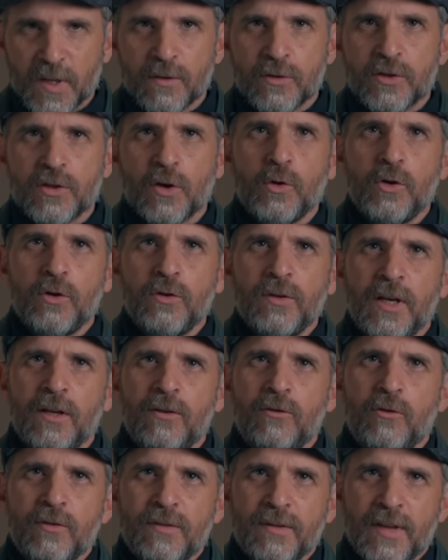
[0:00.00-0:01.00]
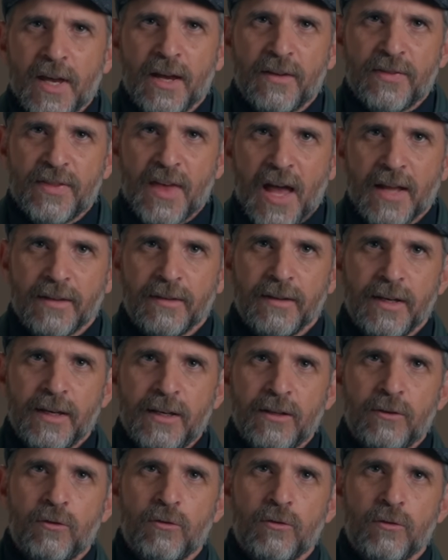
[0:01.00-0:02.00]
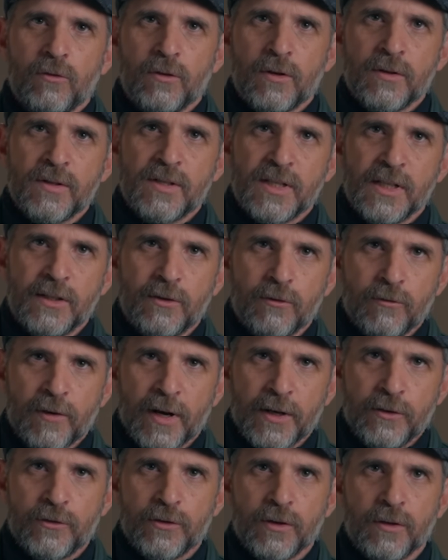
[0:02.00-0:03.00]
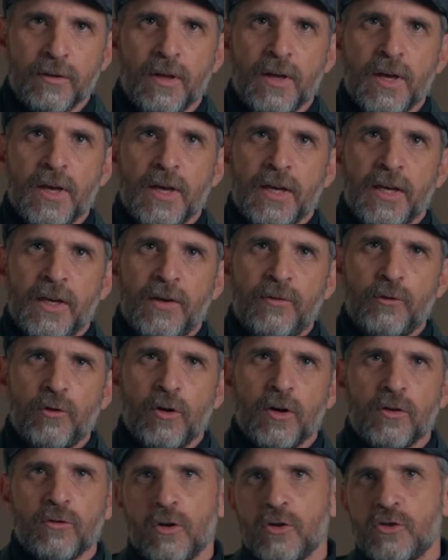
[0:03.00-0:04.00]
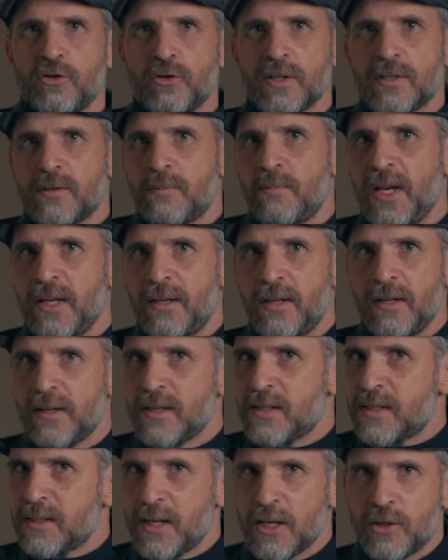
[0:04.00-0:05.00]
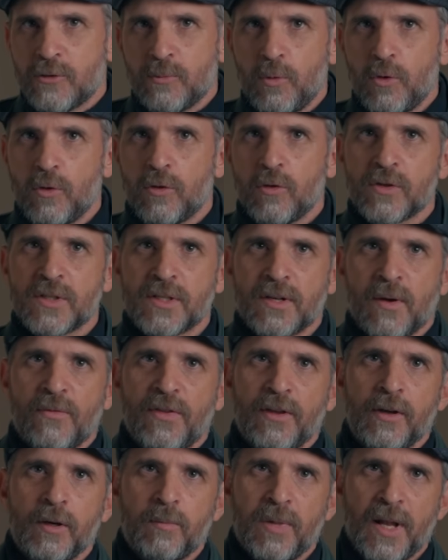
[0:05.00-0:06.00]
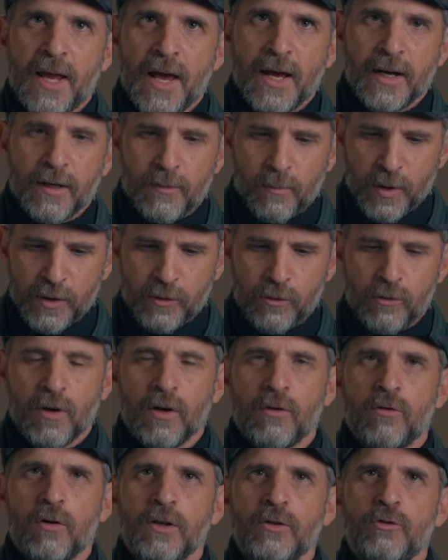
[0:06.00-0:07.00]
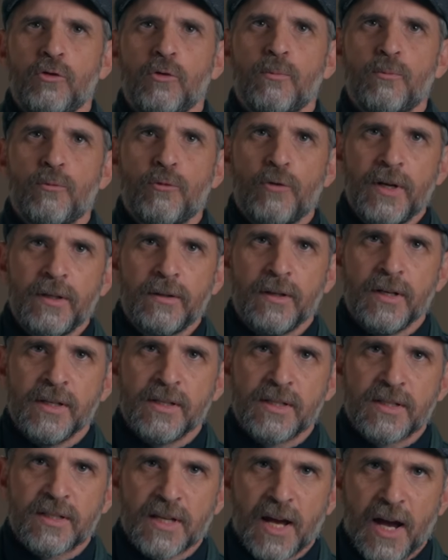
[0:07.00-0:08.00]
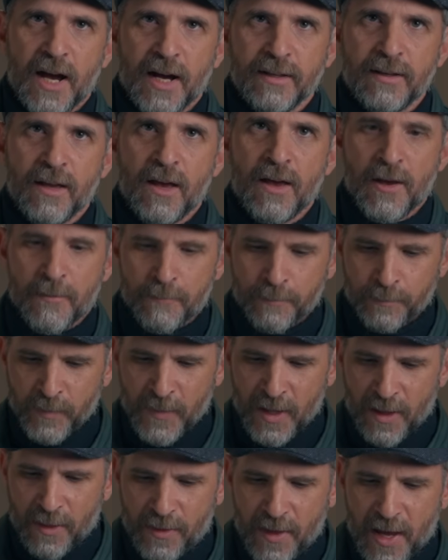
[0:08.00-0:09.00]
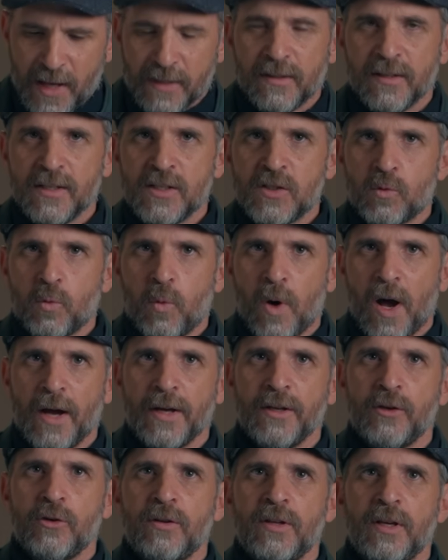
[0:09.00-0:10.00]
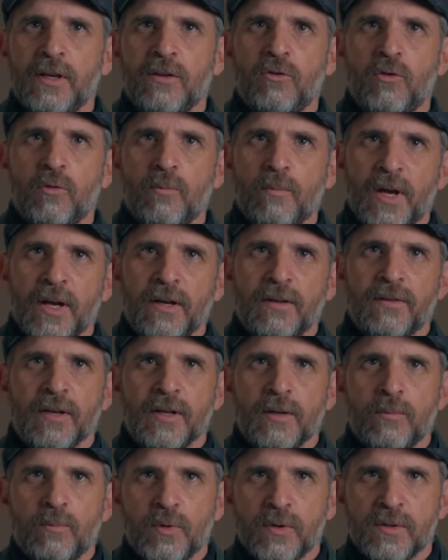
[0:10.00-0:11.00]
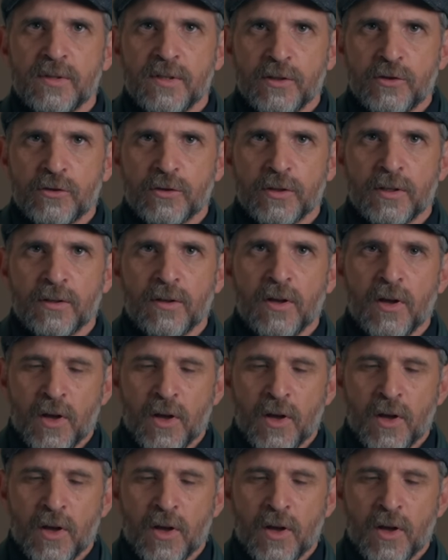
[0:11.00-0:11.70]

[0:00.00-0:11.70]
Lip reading: So you need to take that into consideration if you are not just making a sketchbook or something blank, but you are going to print inside. That is why you need to make the imposition